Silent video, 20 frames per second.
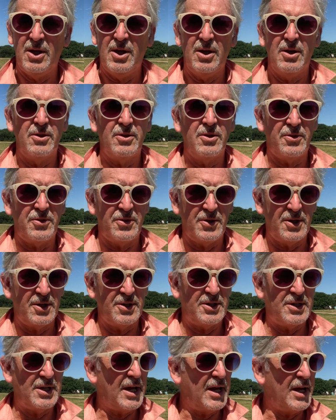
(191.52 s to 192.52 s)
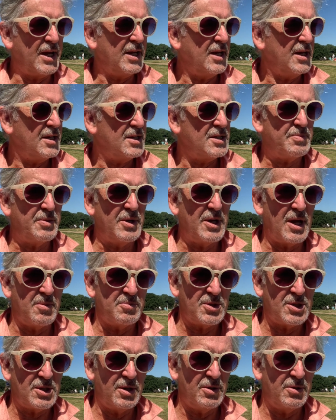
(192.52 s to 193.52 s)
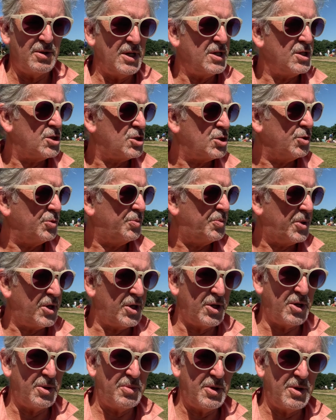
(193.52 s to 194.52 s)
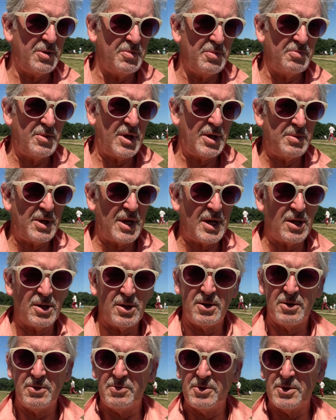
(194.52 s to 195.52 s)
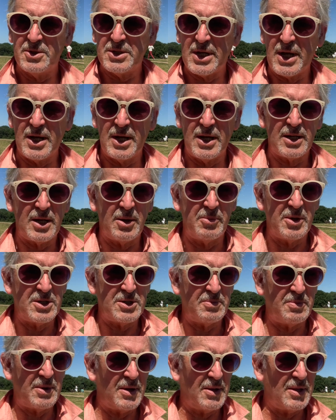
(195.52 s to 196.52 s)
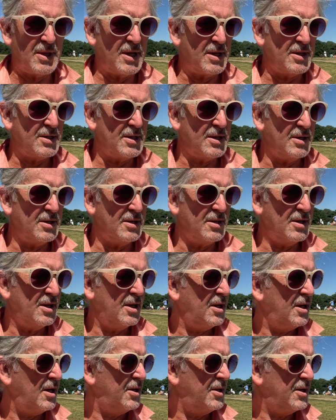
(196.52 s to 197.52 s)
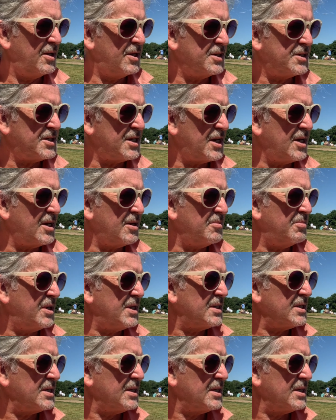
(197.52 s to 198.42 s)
The third day. It's been absolutely superb. Maybe I'll say a little bit about that another time, but